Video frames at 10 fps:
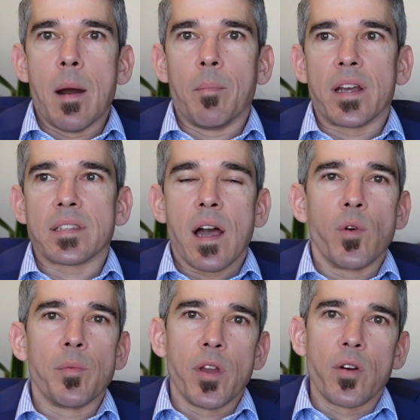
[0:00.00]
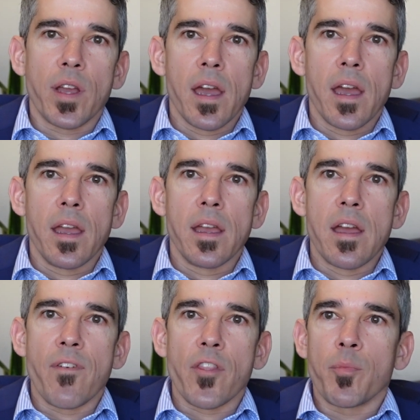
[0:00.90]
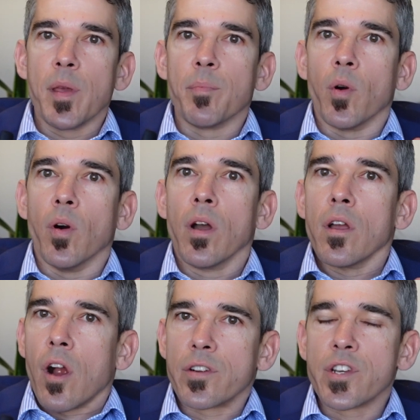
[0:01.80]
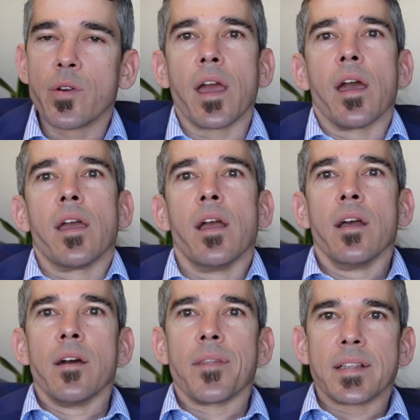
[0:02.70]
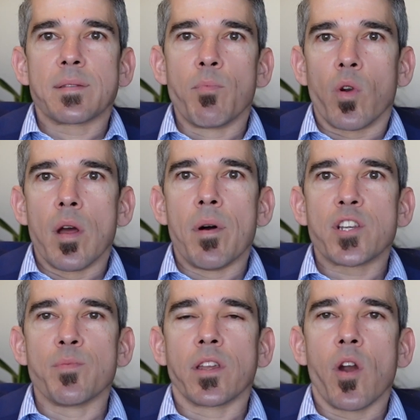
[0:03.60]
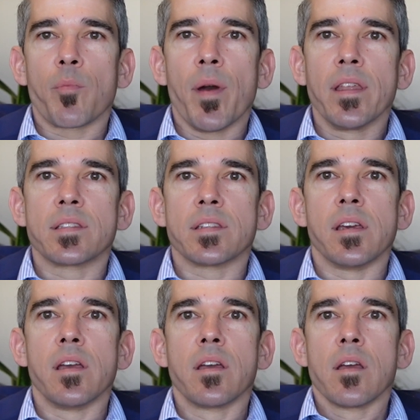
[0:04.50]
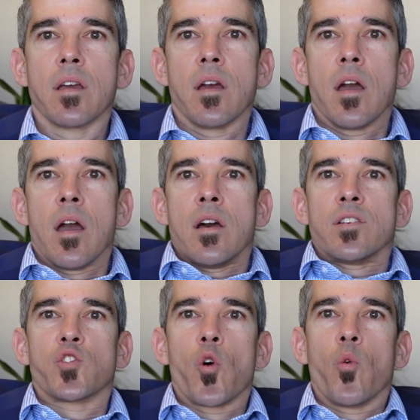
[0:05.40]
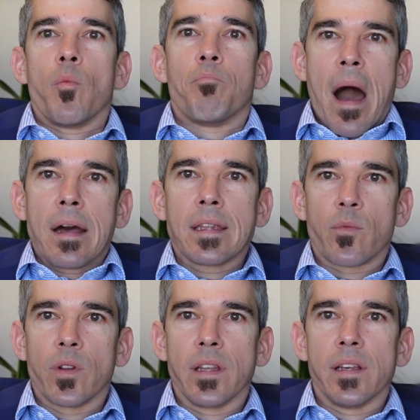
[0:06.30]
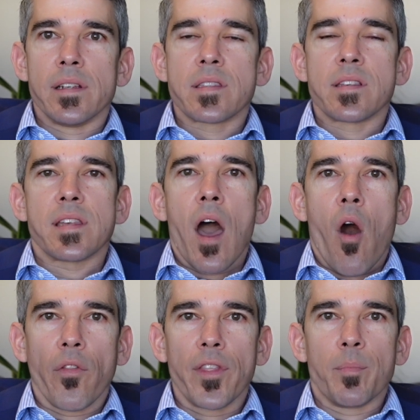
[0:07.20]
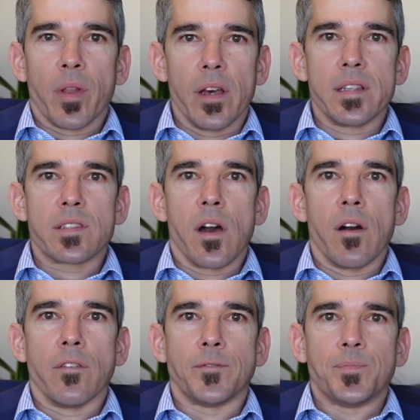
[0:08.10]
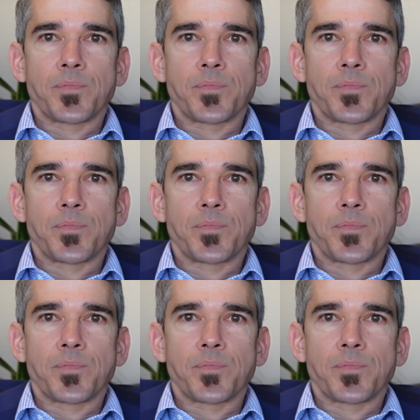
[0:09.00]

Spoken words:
because I wouldn't be okay if other people aren't okay. That's more enmeshment and codependency. So bonding really is this healthy place of,